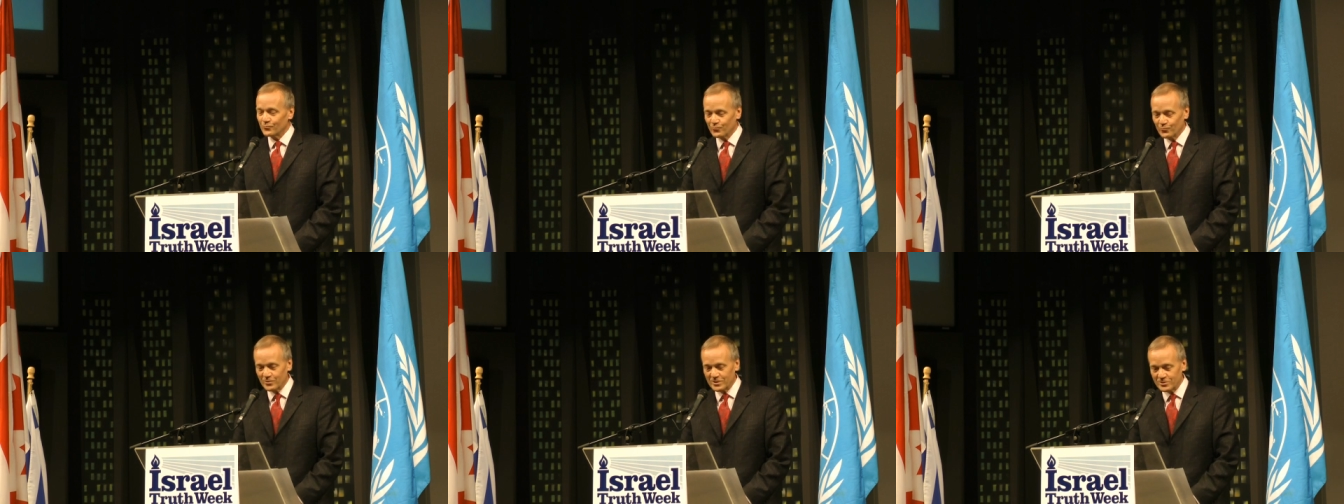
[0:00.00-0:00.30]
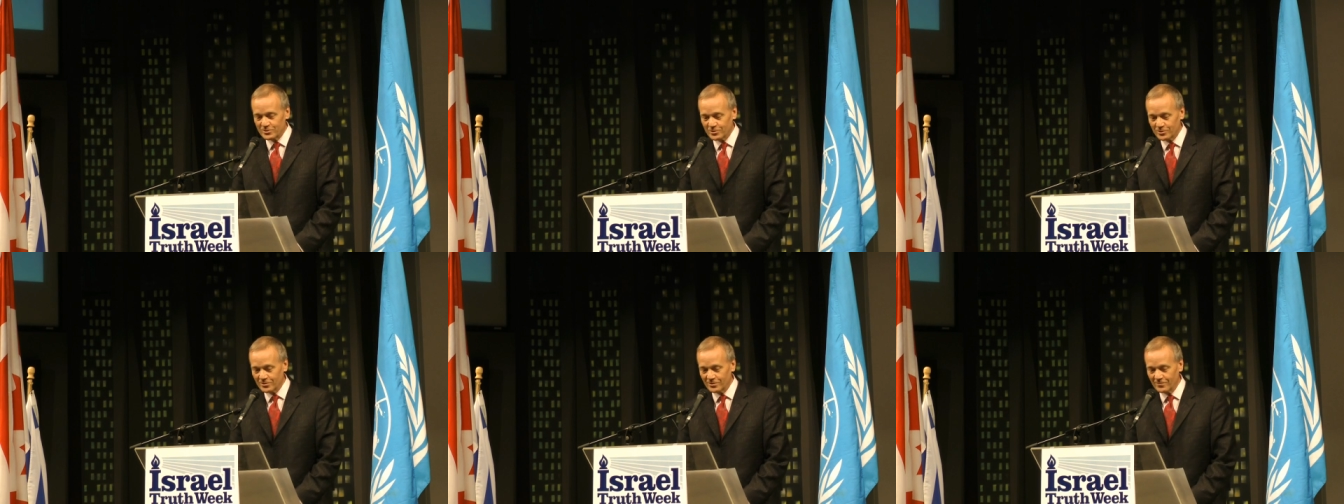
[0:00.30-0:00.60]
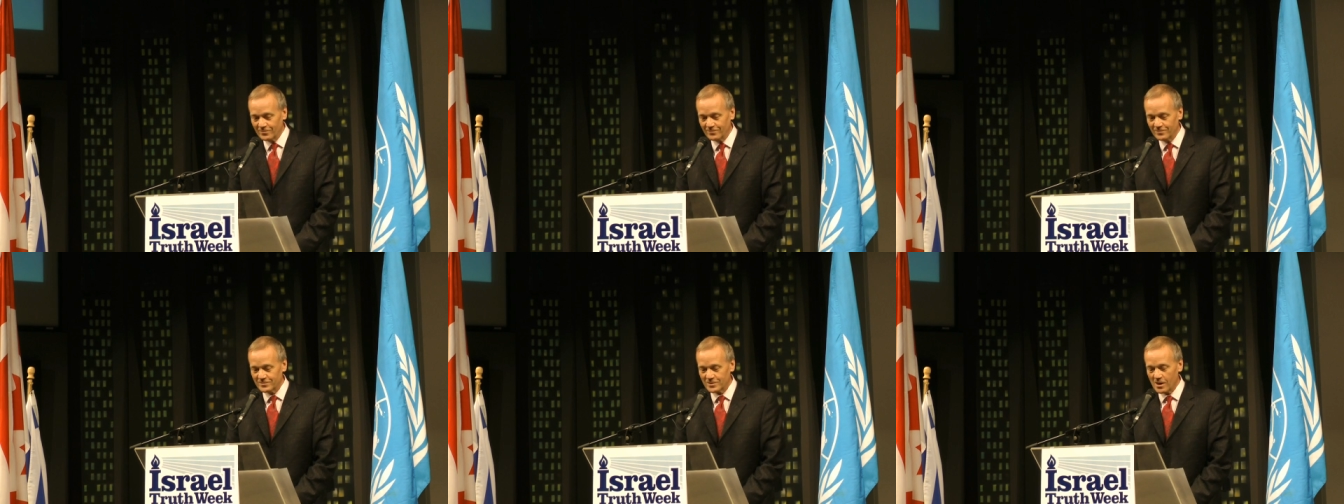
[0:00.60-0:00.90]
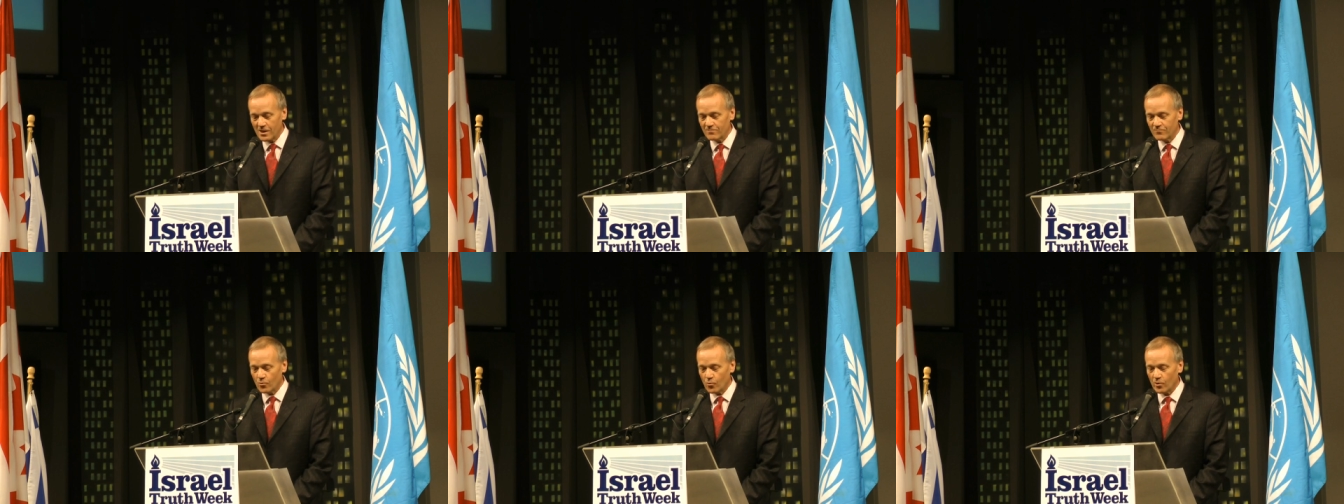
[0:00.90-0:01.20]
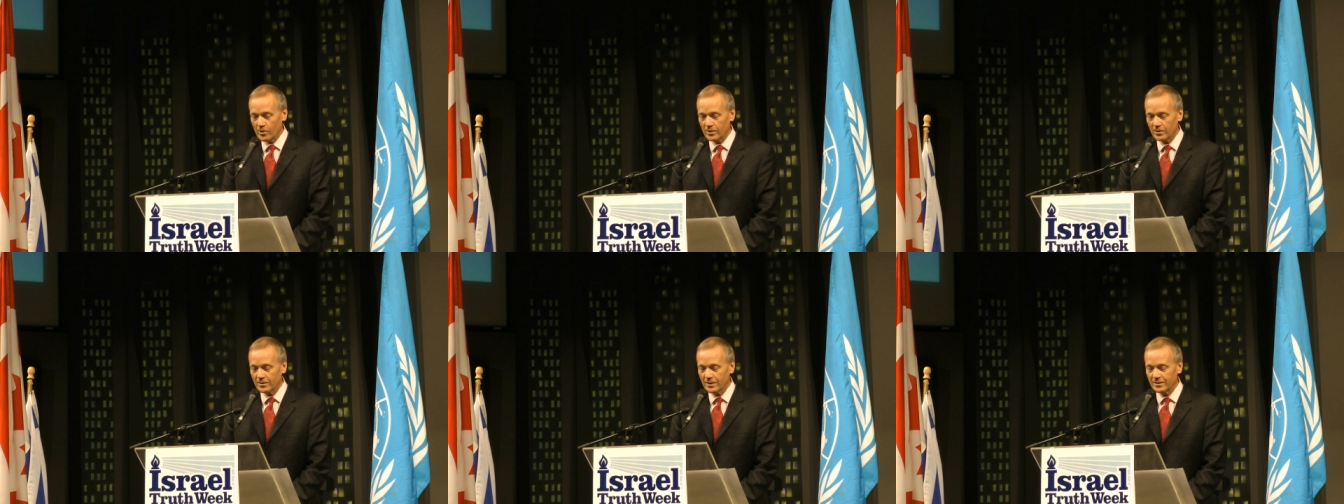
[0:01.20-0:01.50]
reserves of
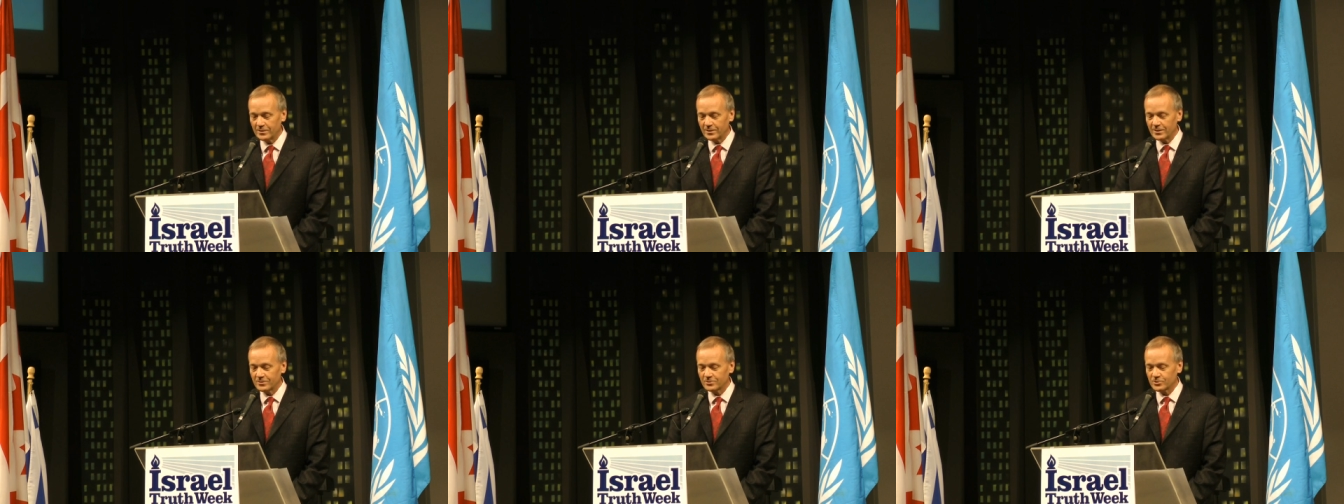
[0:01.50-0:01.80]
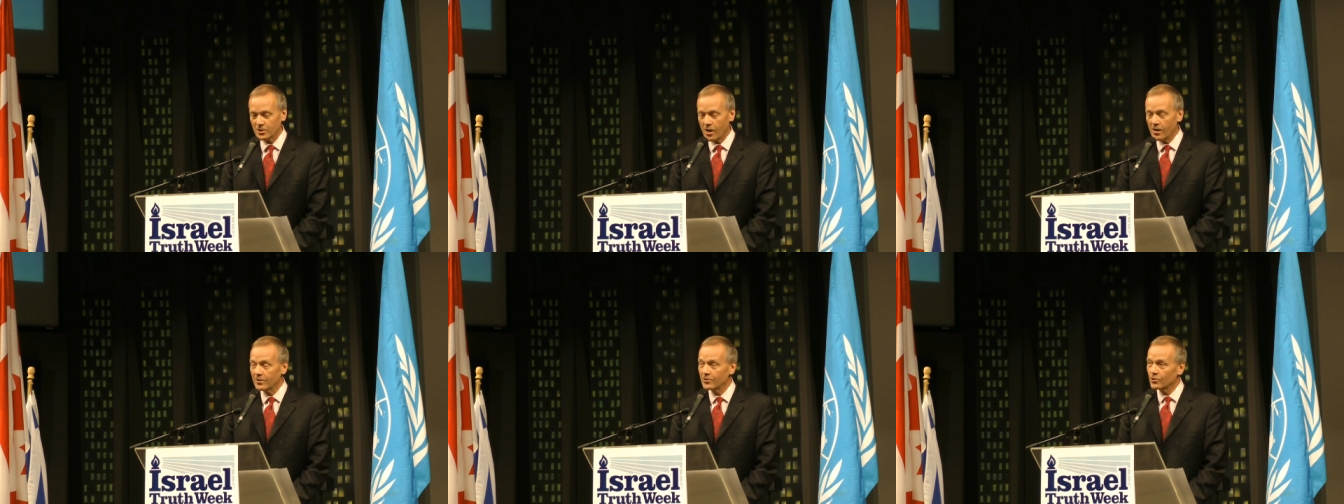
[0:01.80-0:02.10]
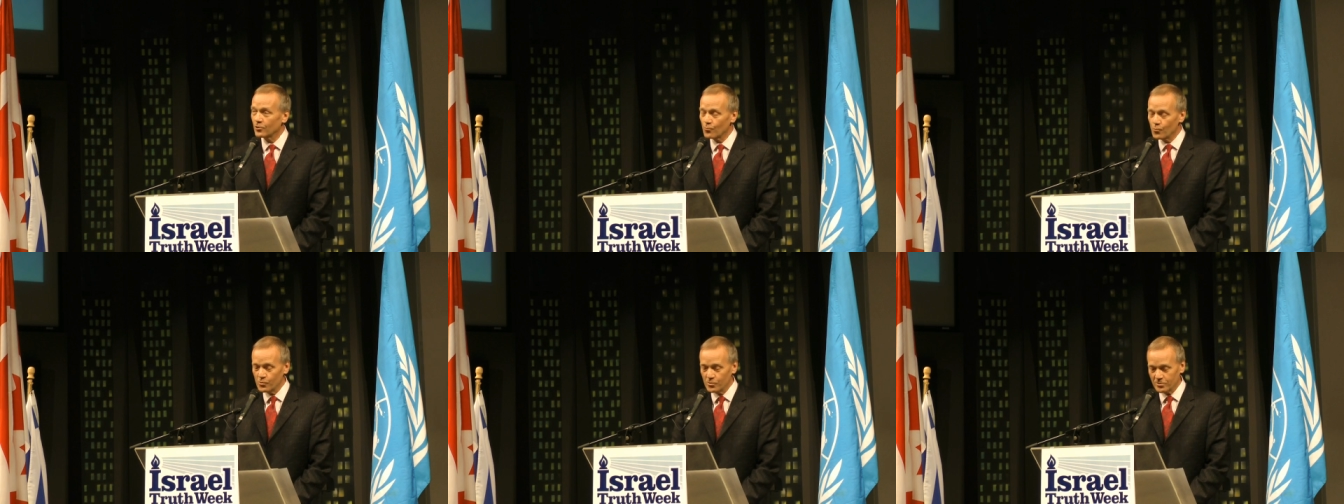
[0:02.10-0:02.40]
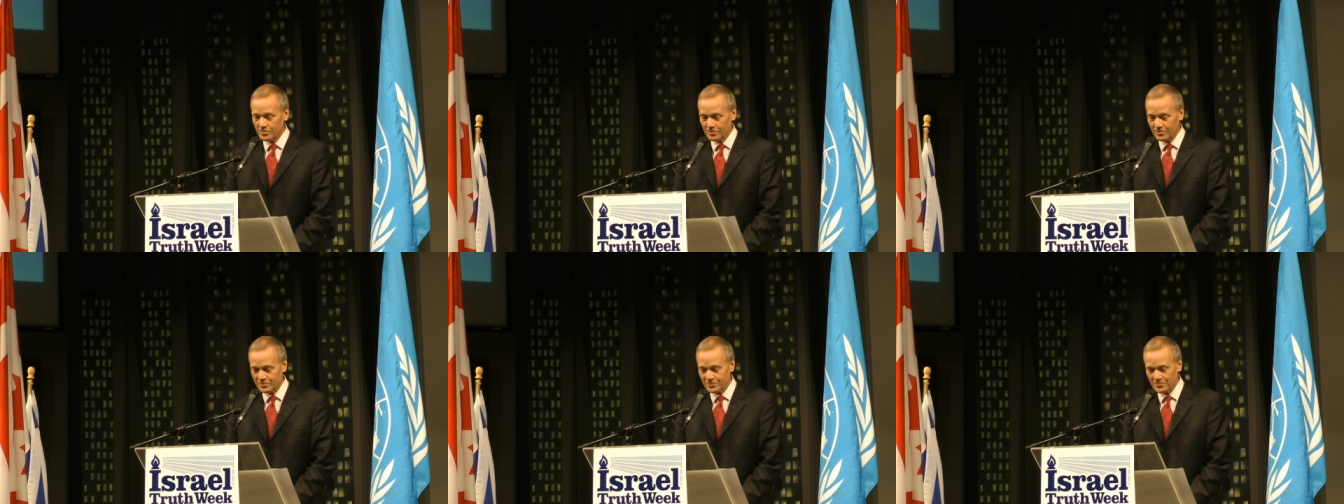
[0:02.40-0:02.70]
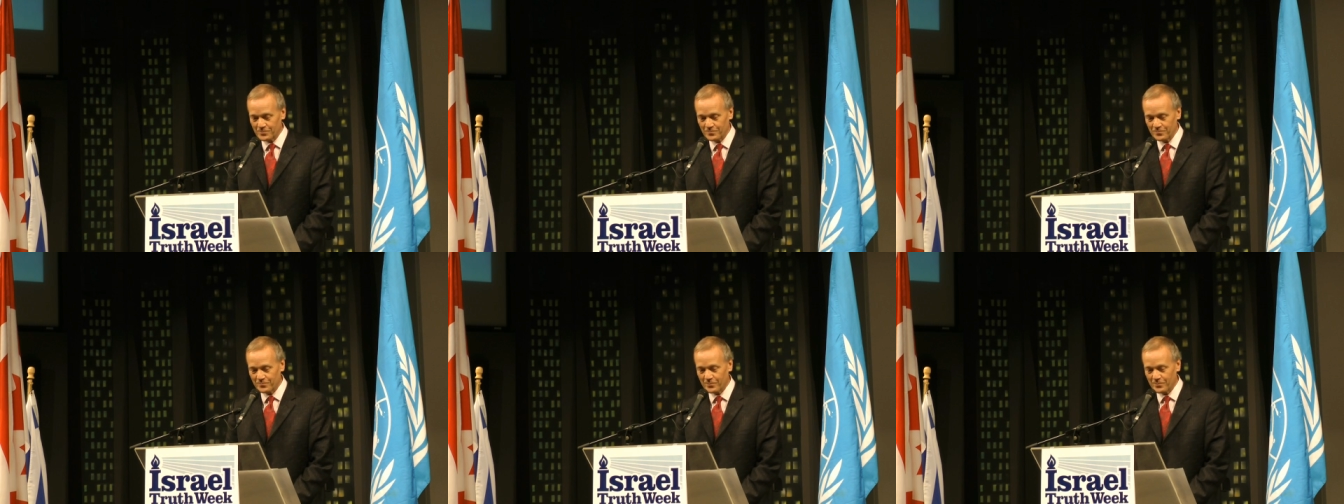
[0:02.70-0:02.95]
oil in the entire world